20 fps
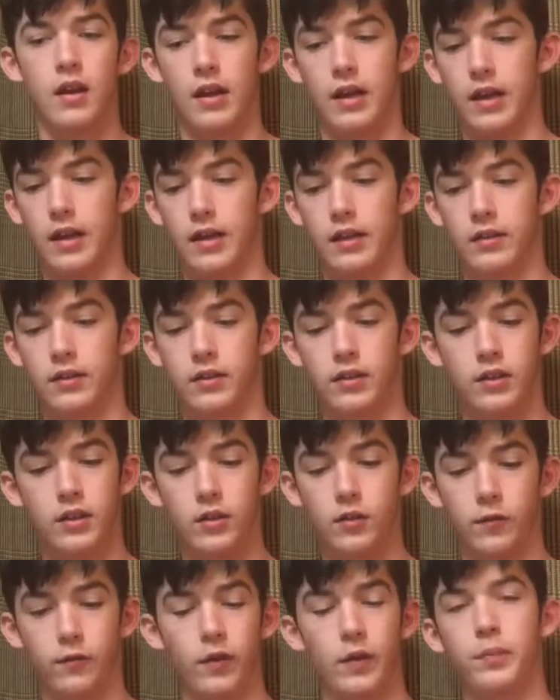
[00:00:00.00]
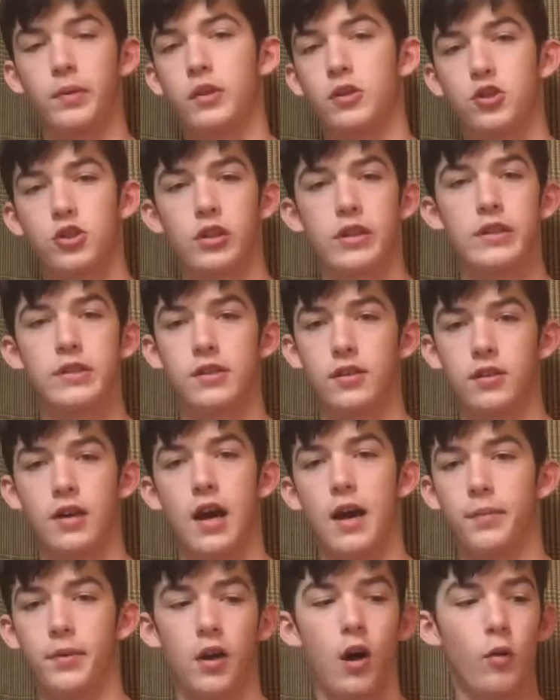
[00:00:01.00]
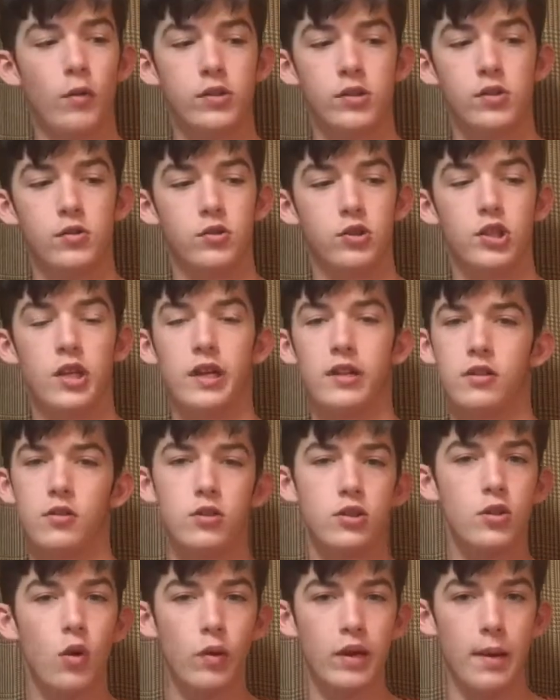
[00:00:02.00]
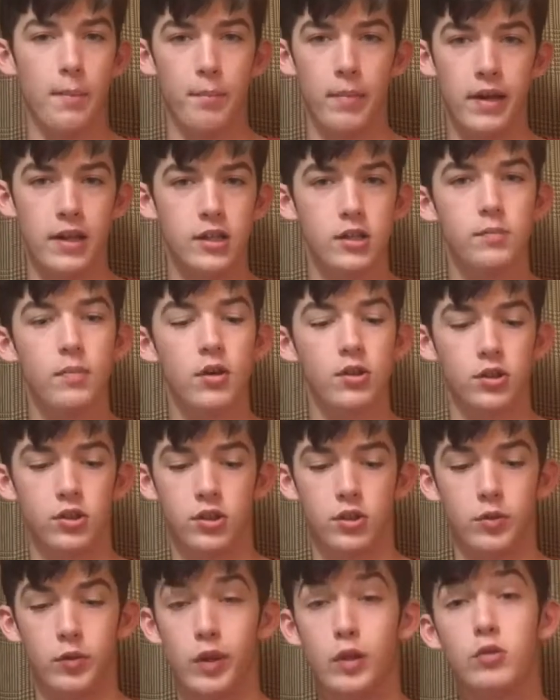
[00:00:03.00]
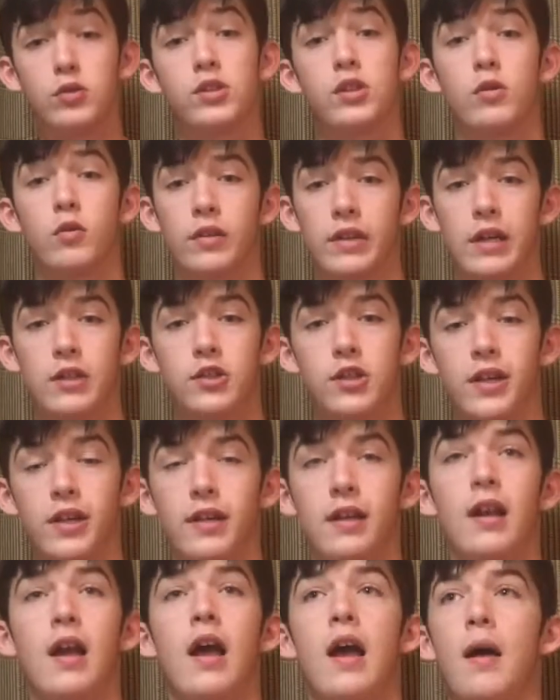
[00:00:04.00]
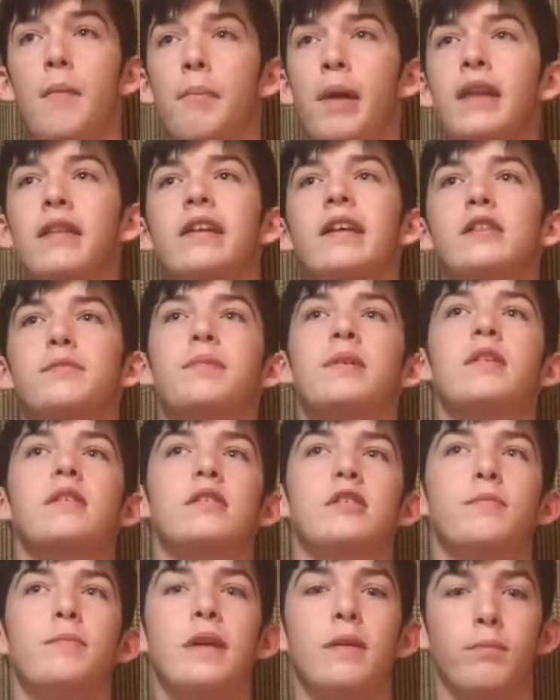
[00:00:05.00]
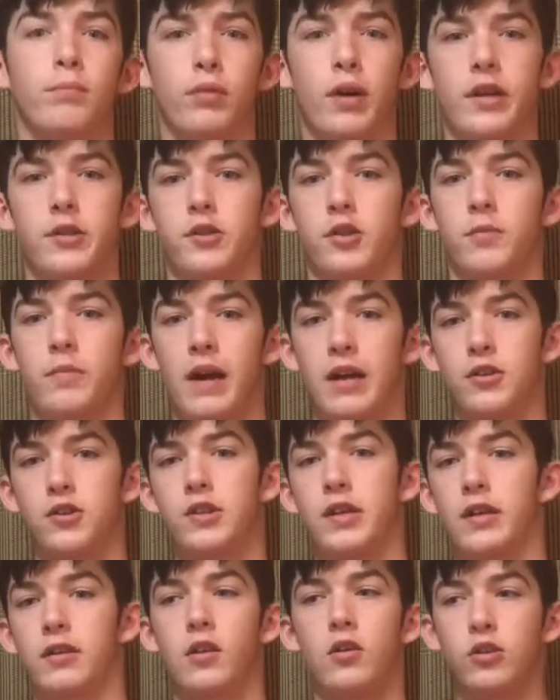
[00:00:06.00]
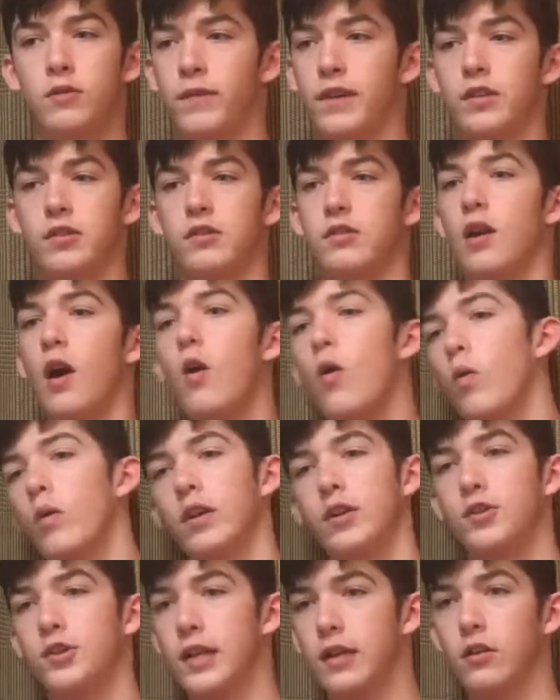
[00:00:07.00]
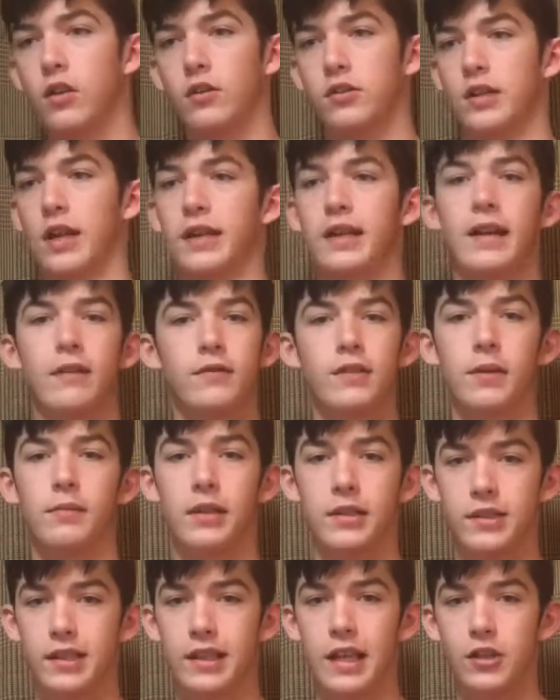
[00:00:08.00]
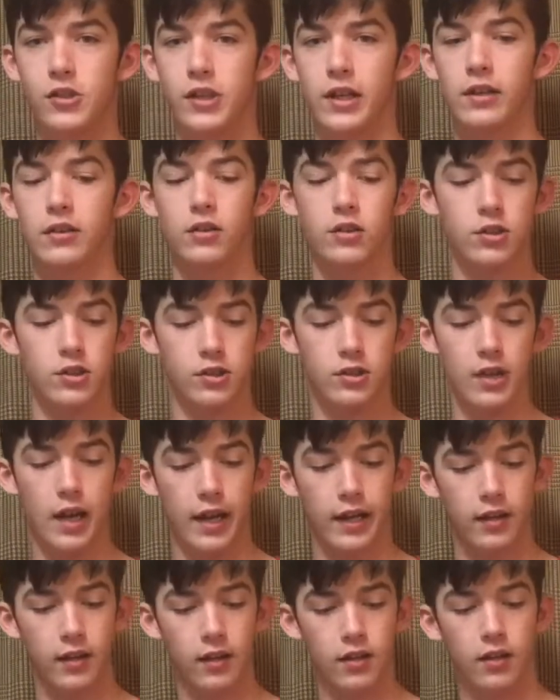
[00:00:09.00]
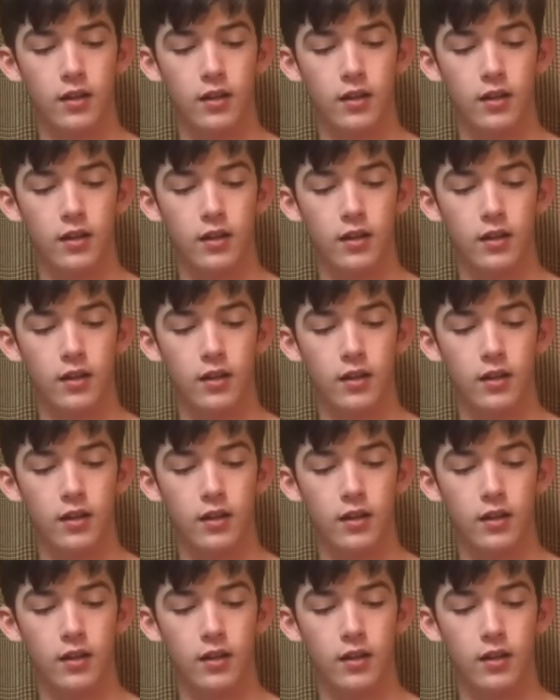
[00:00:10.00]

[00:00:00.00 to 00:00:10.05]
and you're flipping in trees and crap, you're always using jig, you just don't get bit as much as you used to on that jig. Mainly that's because it's being pressured by a jig. Those fish know what a jig looks like, and every time they see that jig, they're just like,